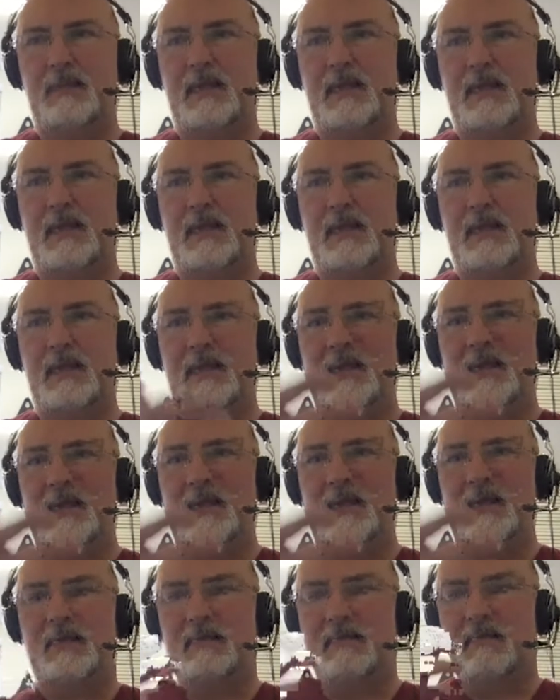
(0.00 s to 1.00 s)
and
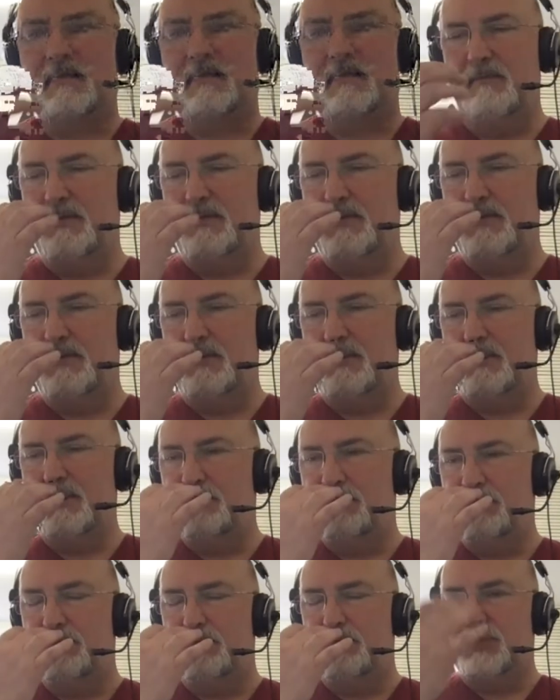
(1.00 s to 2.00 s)
I think maybe
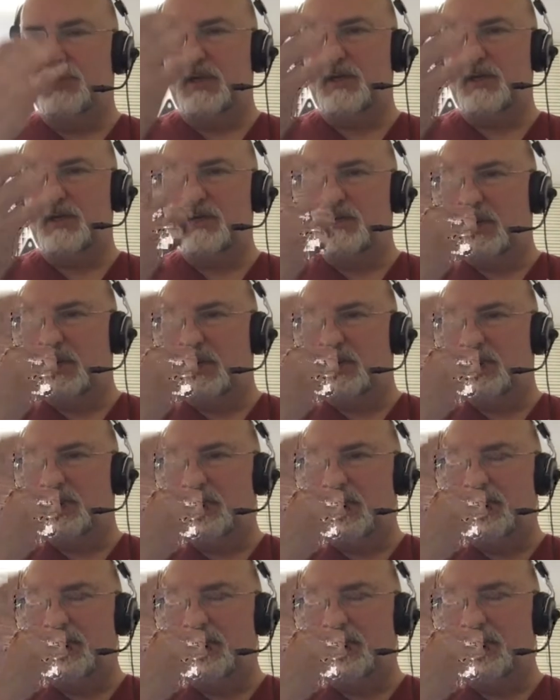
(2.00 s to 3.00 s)
Jake, you might
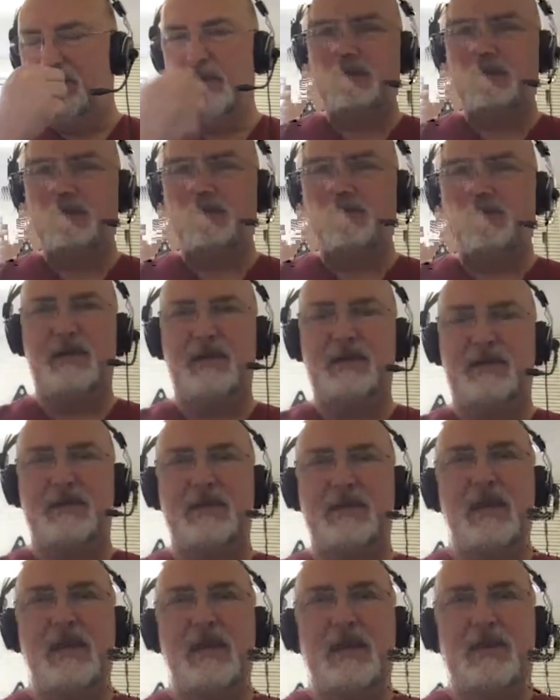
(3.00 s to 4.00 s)
agree, if you have these devices,
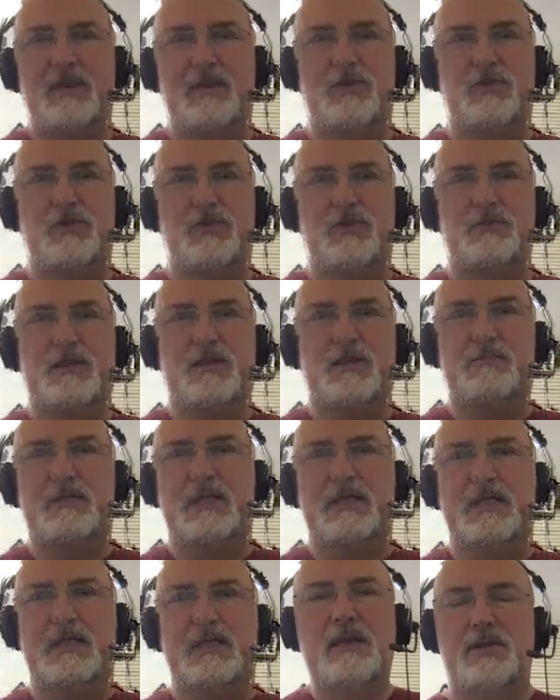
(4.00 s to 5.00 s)
you become
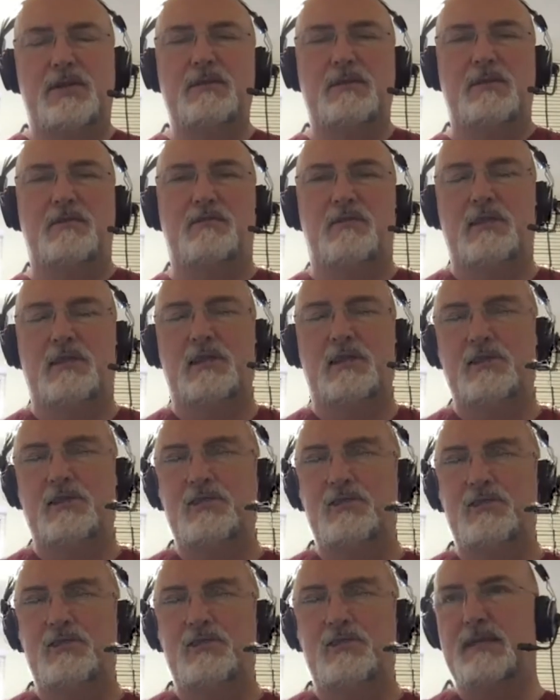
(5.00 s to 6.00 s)
intuitive with their
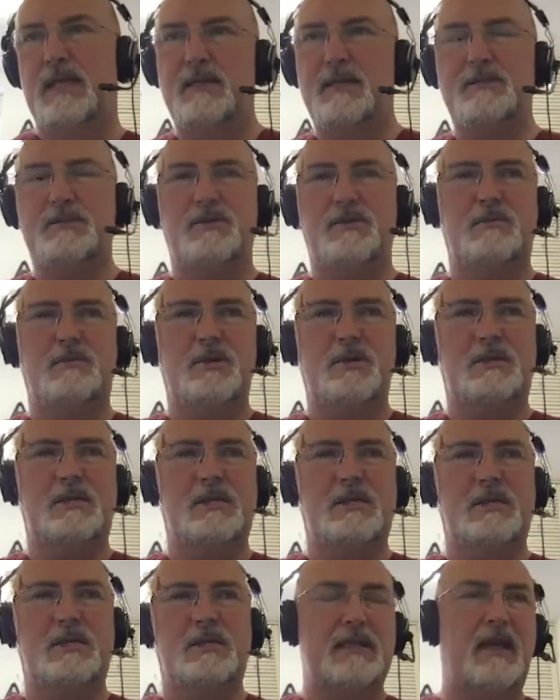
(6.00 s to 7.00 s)
use. And it's almost
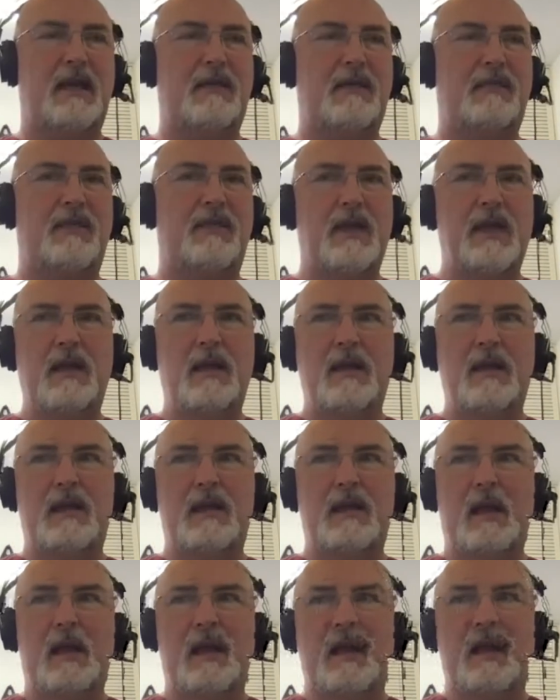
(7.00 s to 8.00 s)
as if
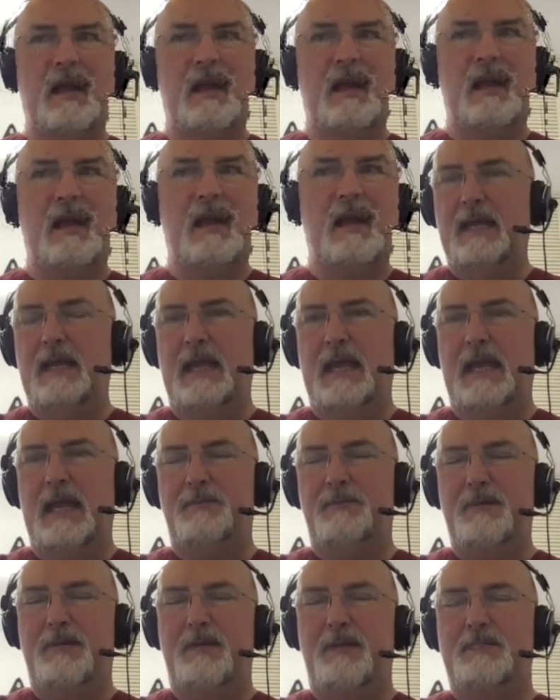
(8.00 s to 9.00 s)

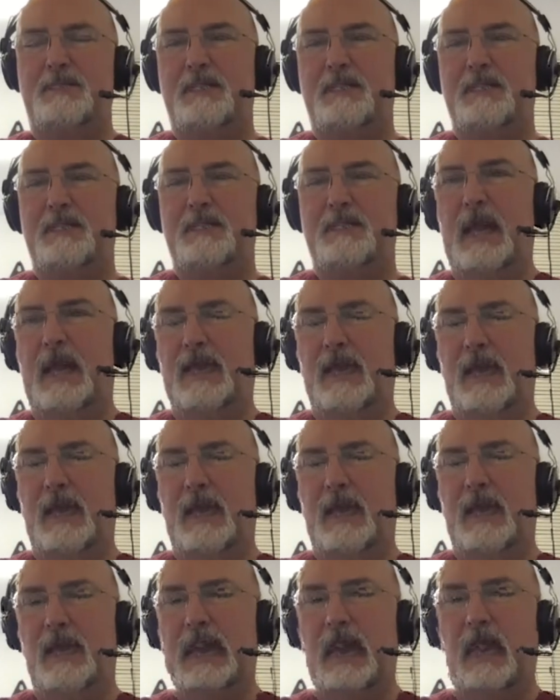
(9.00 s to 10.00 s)
it becomes an extension of
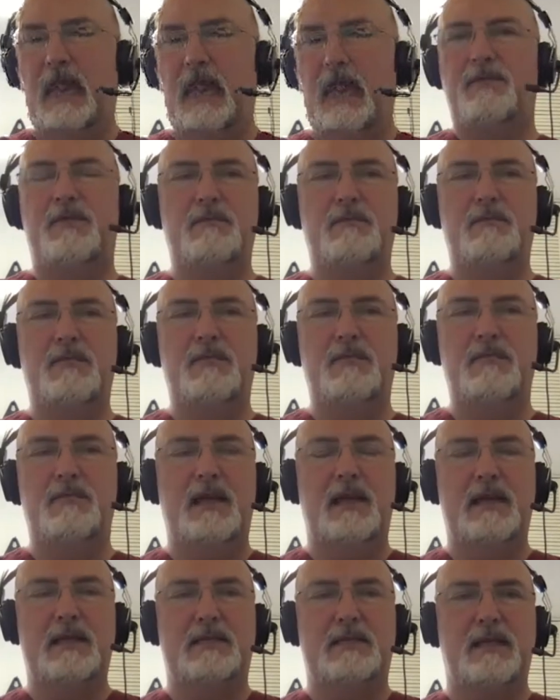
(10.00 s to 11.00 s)
yourself. For me,
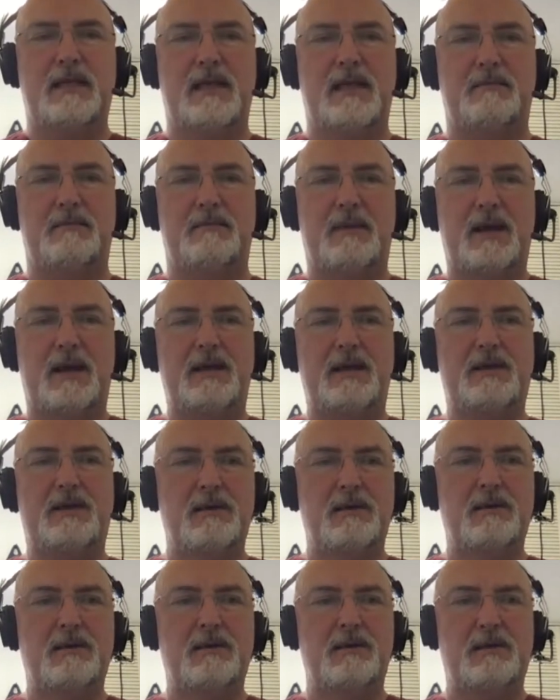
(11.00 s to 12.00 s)
it's like my
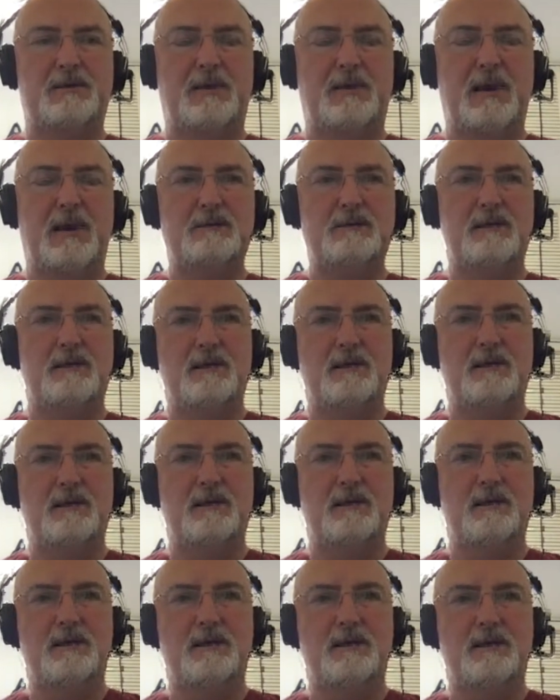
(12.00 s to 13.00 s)
tools basically
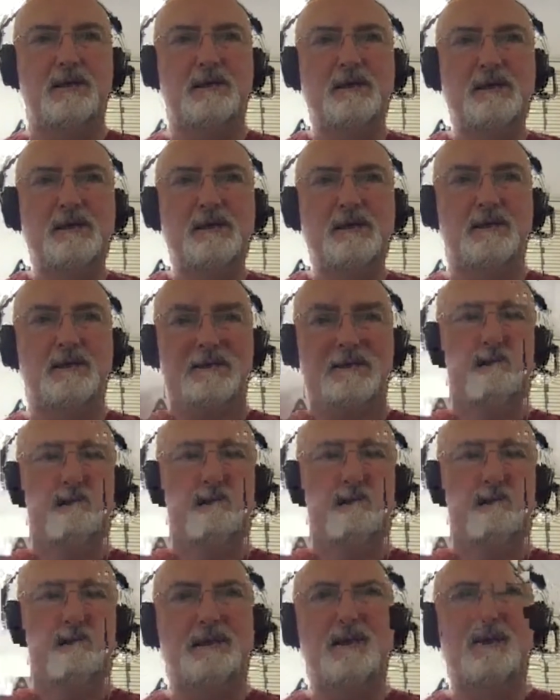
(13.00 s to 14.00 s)
are
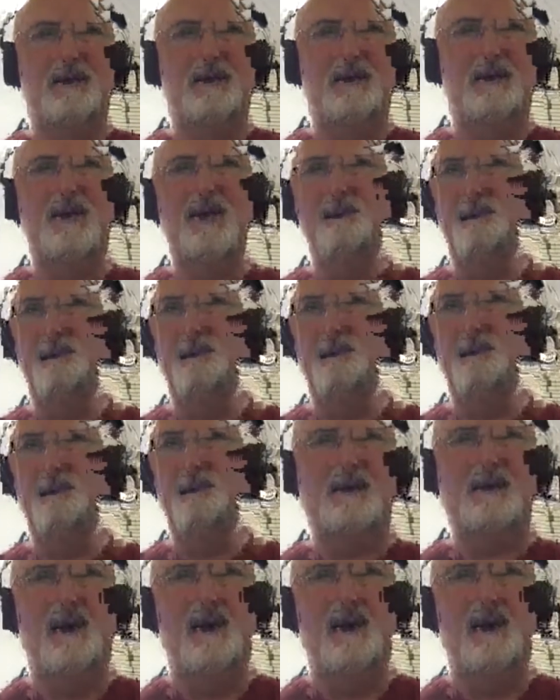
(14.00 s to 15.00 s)
nippers,
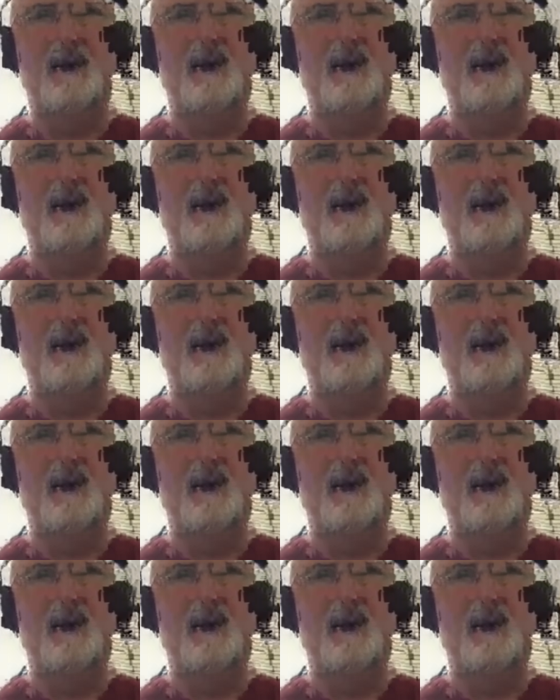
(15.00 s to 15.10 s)
scalpels,